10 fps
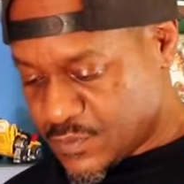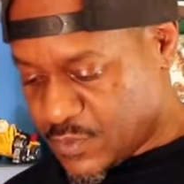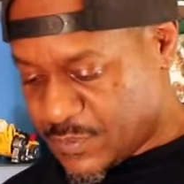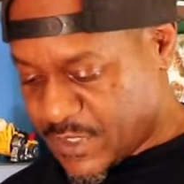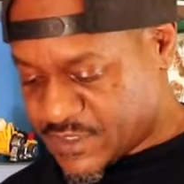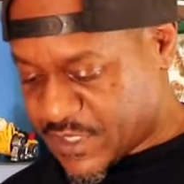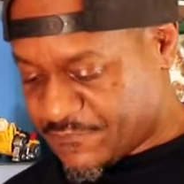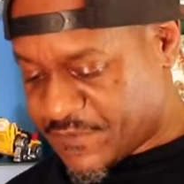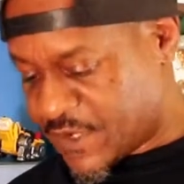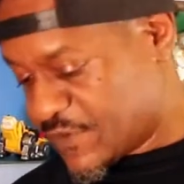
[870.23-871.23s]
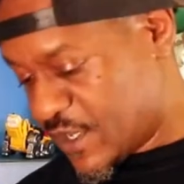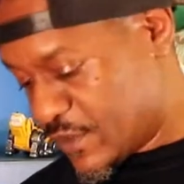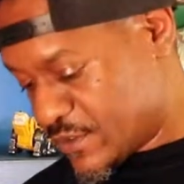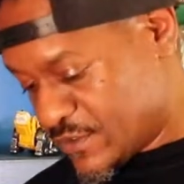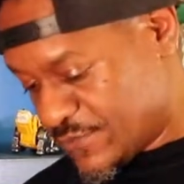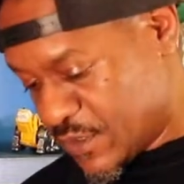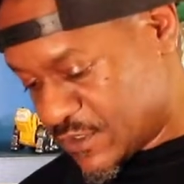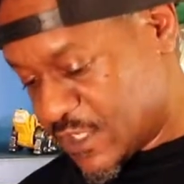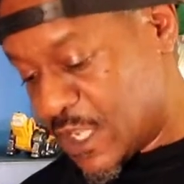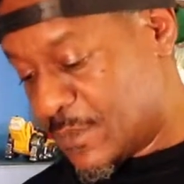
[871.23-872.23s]
One of my top 5 characters of all
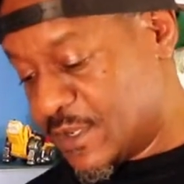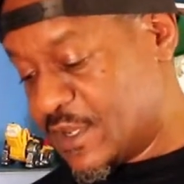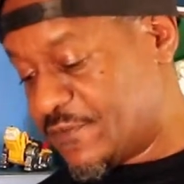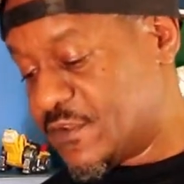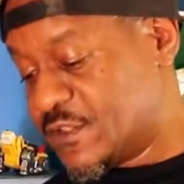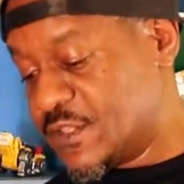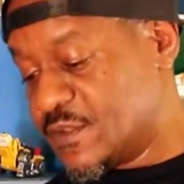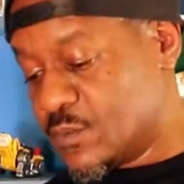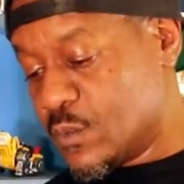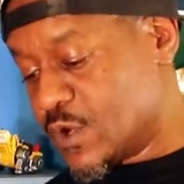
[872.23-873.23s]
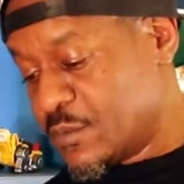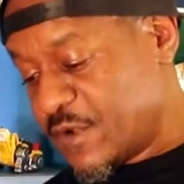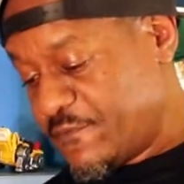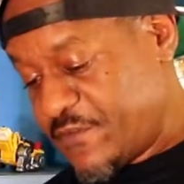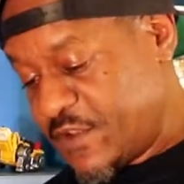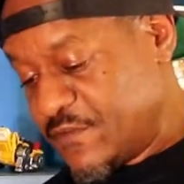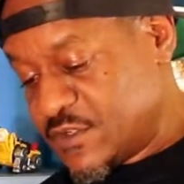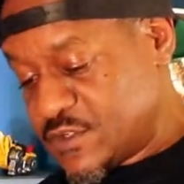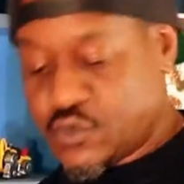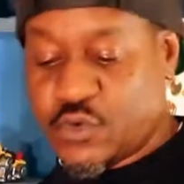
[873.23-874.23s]
time, and definitely one of my
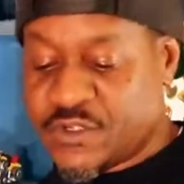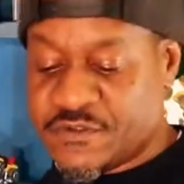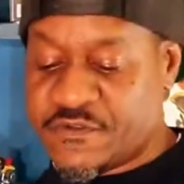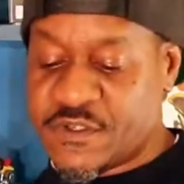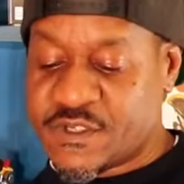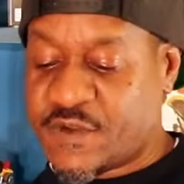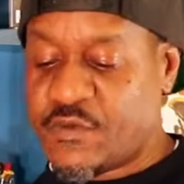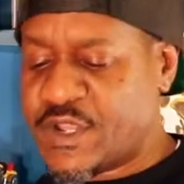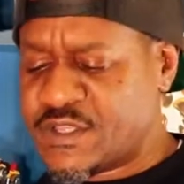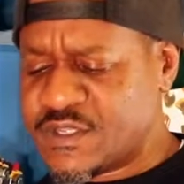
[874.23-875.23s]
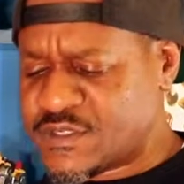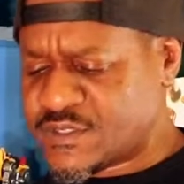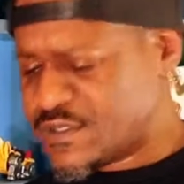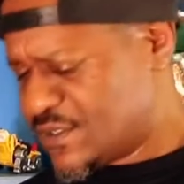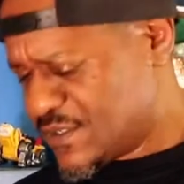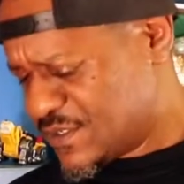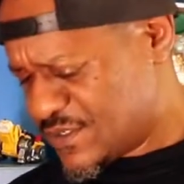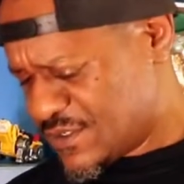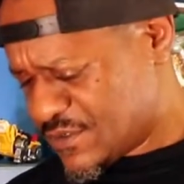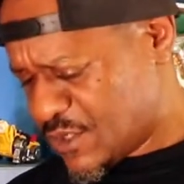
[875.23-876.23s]
favorite stories of his. I read this
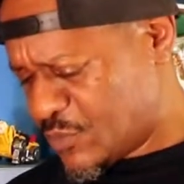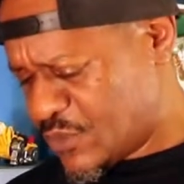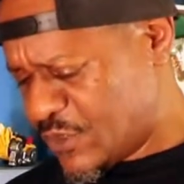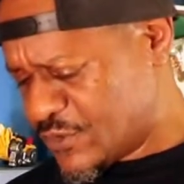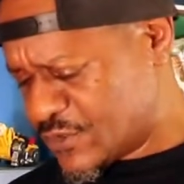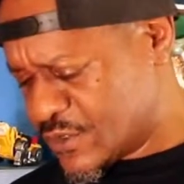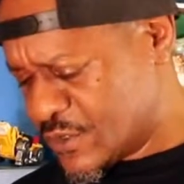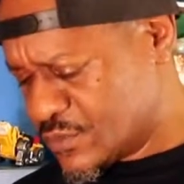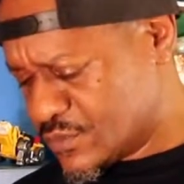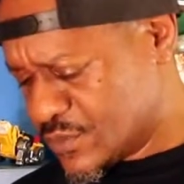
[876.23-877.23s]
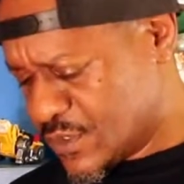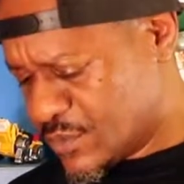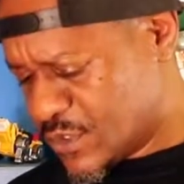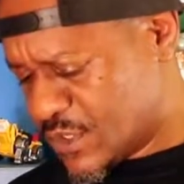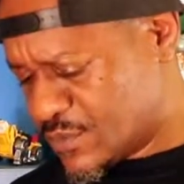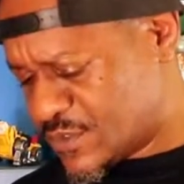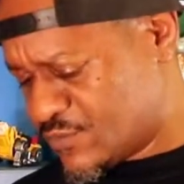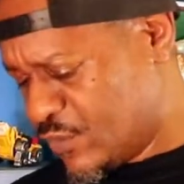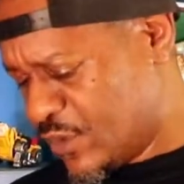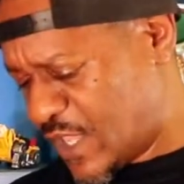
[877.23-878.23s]
a couple years ago, but I was
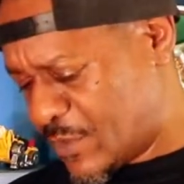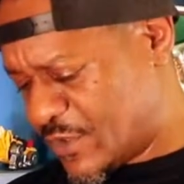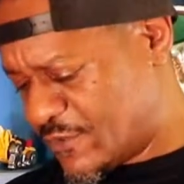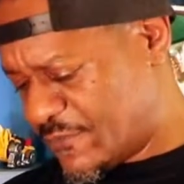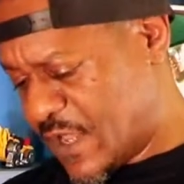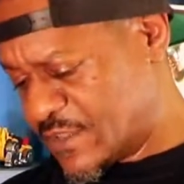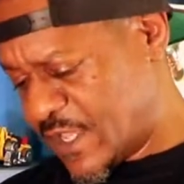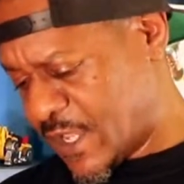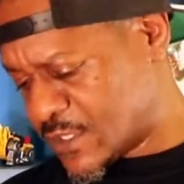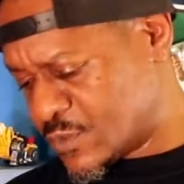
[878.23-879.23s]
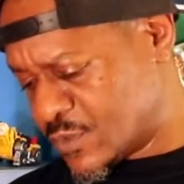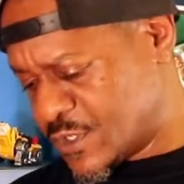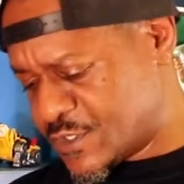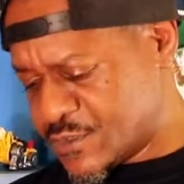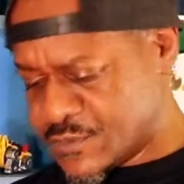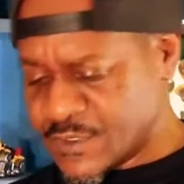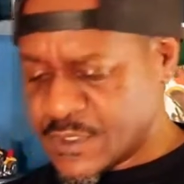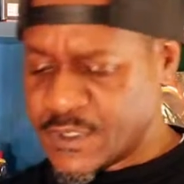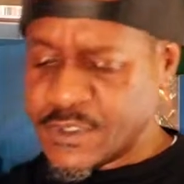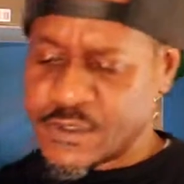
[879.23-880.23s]
real happy to find the actual issues.
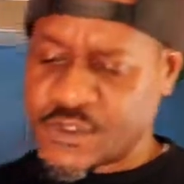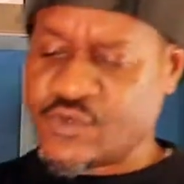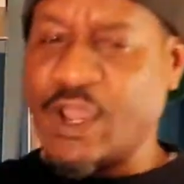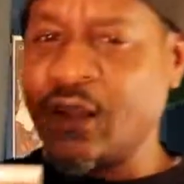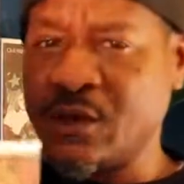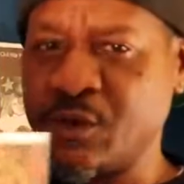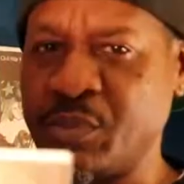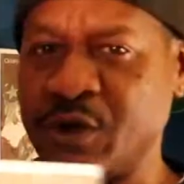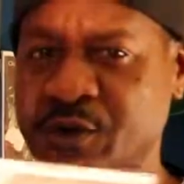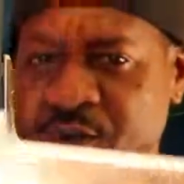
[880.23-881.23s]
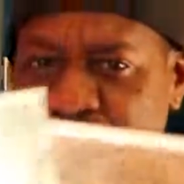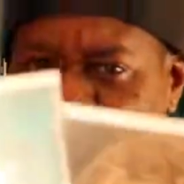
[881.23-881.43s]
The Trial of the Punisher.